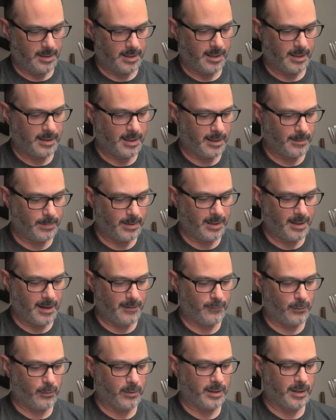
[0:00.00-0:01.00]
I got to be
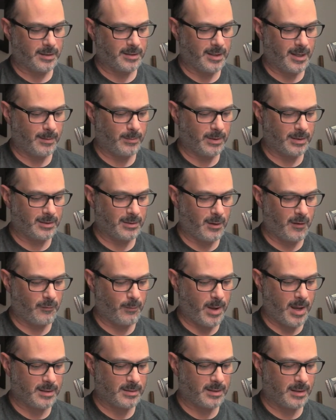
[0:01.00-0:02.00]
careful what I say, but soft
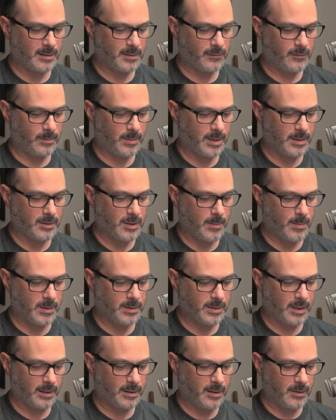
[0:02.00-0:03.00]
pastels for me is
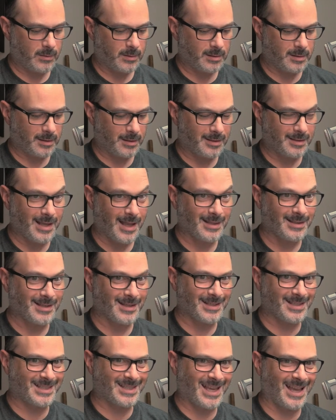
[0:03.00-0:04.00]
almost like going to the
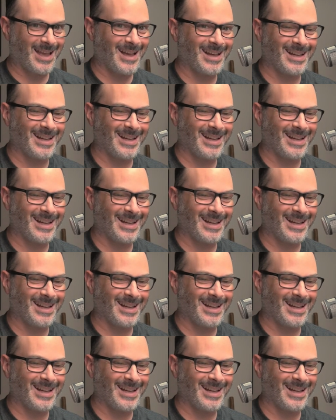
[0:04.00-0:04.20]
dentist.